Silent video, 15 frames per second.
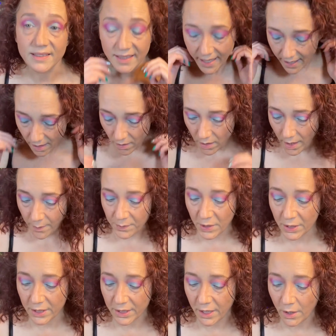now I'm
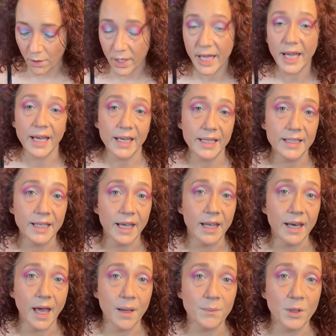gonna go ahead and
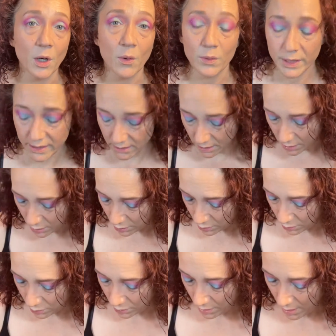I'm going
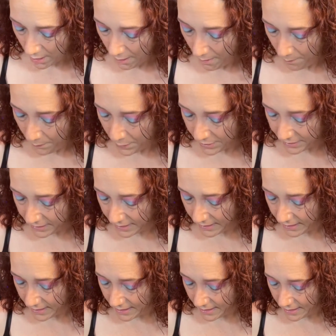to put
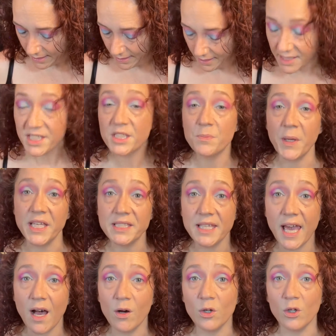the Space
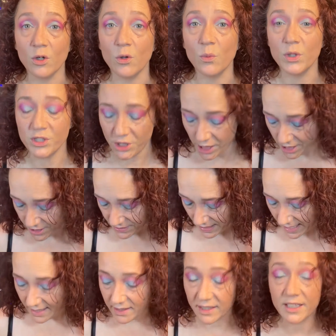Cowgirl, which is
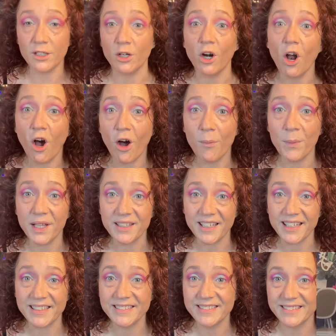a glitter, on my
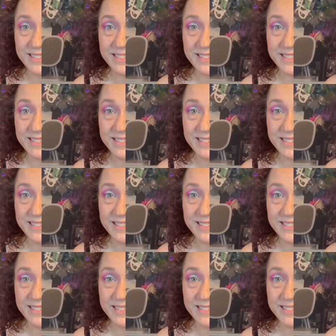lid.